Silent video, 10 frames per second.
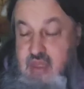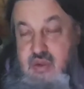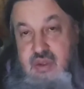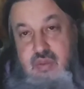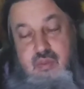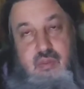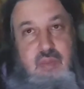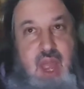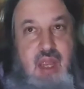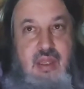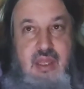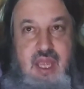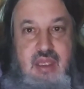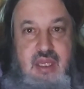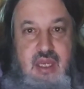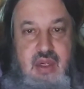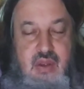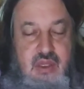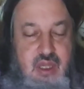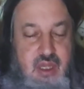This was back in the
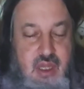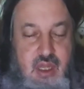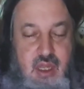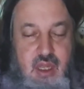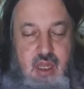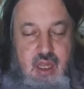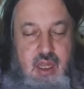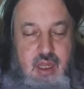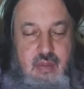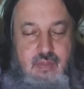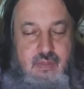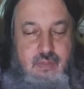1800s uh, um,